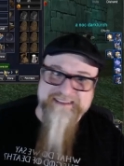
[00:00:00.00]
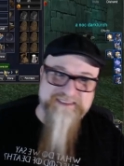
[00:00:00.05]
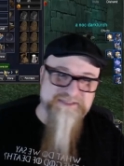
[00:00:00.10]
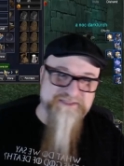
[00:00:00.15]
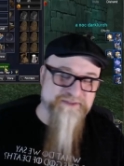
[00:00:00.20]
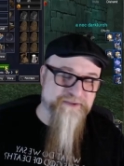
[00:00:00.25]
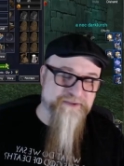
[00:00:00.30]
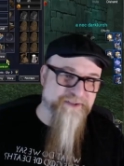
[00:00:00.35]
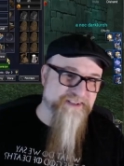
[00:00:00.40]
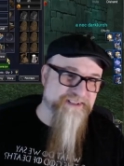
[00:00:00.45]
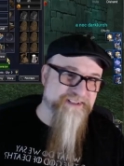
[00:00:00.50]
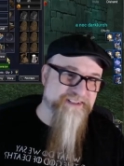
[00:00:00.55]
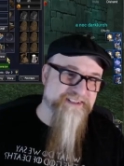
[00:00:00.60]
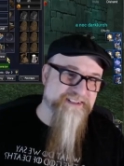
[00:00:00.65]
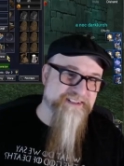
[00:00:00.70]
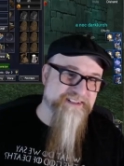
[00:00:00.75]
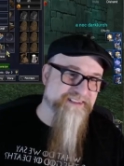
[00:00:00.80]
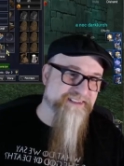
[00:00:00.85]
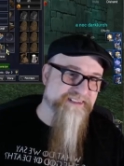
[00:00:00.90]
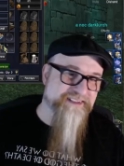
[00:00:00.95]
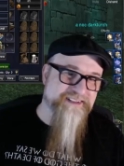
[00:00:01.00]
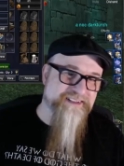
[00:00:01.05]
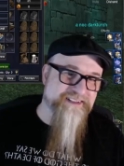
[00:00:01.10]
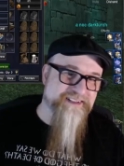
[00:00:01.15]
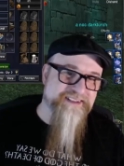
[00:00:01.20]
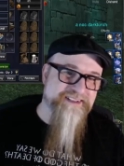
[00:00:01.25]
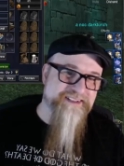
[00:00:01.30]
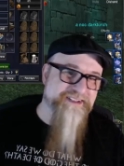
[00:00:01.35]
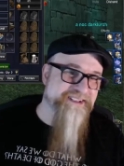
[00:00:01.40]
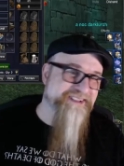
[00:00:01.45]
foraging,
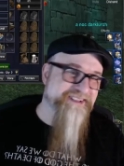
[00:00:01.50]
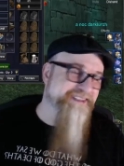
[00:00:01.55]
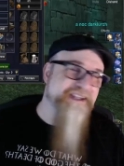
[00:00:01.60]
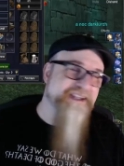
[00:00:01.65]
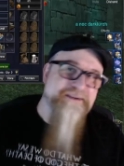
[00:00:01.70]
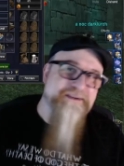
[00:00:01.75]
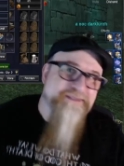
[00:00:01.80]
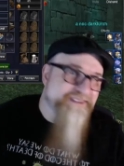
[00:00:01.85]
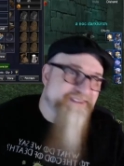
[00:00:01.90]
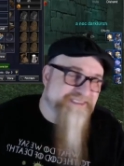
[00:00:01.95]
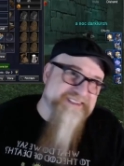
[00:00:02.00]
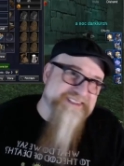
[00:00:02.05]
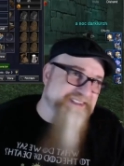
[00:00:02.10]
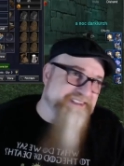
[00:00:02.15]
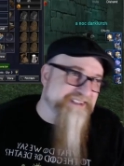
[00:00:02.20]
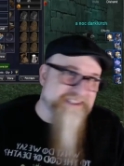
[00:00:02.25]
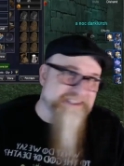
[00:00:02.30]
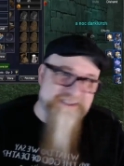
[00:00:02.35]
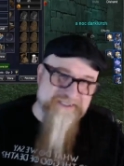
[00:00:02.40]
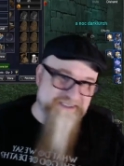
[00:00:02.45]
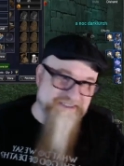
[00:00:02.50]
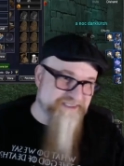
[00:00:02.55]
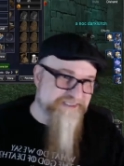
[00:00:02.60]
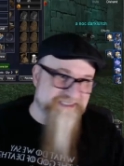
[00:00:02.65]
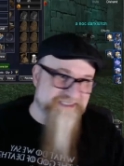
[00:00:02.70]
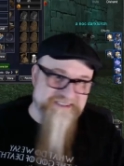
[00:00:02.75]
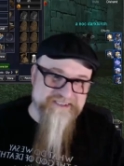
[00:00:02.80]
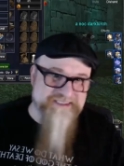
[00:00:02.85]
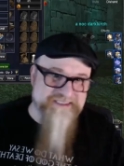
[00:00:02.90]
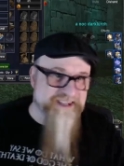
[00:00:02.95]
you, no one's going to notice that
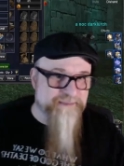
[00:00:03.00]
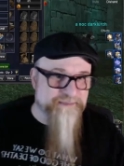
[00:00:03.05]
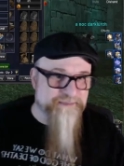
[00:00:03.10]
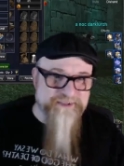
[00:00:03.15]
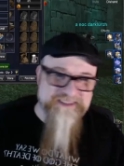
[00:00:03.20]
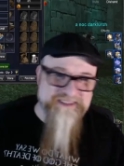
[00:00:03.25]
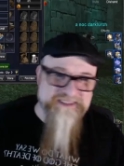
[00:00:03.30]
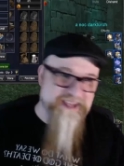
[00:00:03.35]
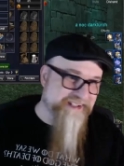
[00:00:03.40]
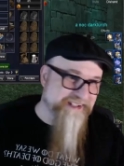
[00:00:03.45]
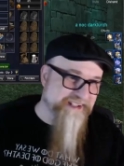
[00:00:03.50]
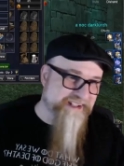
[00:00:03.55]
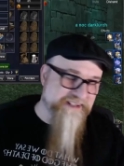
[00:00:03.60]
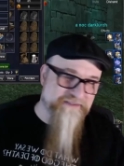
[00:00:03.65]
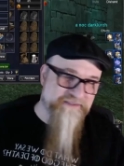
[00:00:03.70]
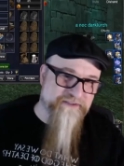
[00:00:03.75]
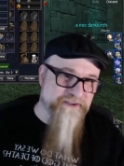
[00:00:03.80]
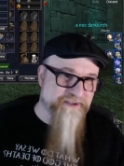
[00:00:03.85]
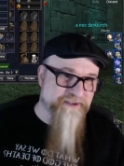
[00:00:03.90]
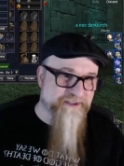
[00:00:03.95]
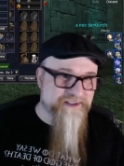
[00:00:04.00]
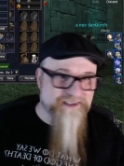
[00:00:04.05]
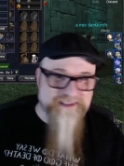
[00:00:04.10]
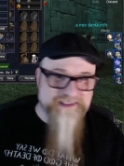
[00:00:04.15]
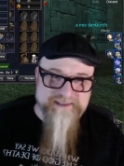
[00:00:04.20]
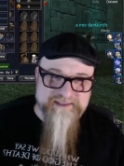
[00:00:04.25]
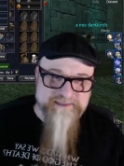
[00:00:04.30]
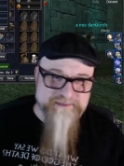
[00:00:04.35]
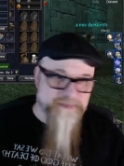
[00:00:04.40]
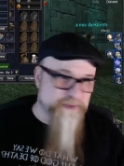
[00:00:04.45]
you stopped attacking for
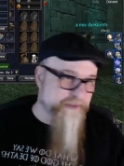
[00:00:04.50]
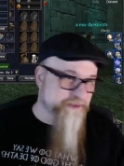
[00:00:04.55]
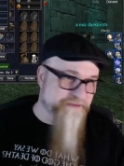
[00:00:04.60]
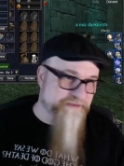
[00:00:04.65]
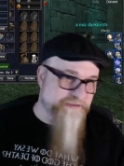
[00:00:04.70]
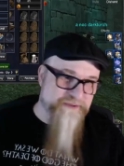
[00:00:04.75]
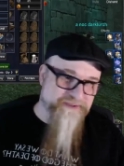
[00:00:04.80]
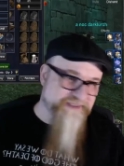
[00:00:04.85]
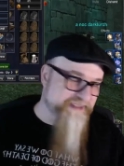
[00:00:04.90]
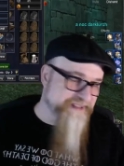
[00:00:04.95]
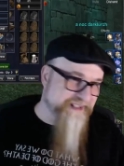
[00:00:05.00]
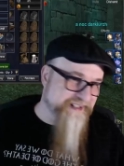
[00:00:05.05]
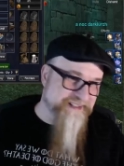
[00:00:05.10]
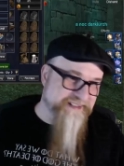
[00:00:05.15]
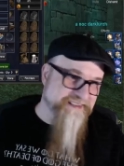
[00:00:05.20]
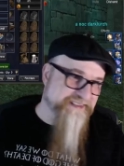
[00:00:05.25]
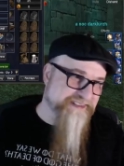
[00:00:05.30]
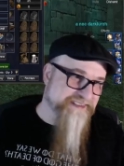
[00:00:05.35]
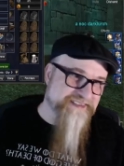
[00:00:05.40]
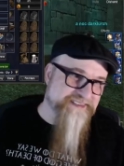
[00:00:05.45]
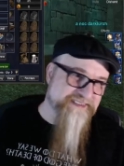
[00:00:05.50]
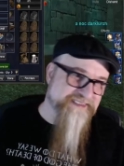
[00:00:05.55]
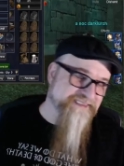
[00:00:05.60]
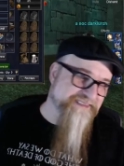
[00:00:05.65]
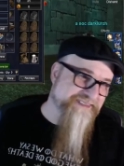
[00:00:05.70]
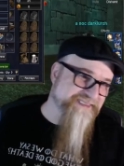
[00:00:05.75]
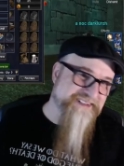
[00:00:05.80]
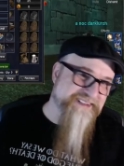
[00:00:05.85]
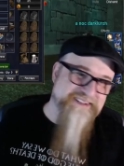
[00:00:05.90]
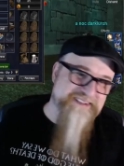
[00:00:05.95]
0.4 seconds,
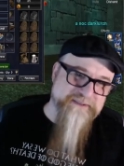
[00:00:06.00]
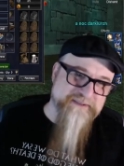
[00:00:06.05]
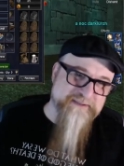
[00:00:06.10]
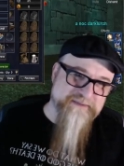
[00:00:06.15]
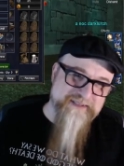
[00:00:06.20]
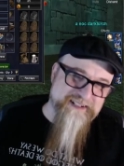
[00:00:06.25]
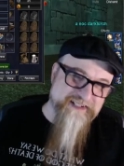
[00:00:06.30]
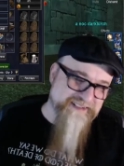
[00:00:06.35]
you know, and